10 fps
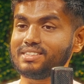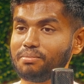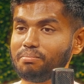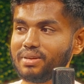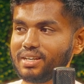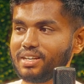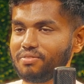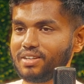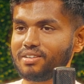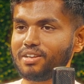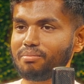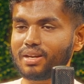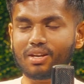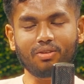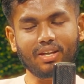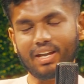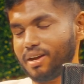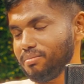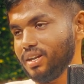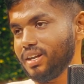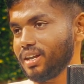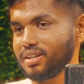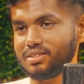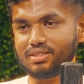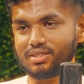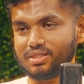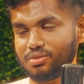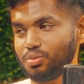the minute we turn back, okay, I'm done. This isn't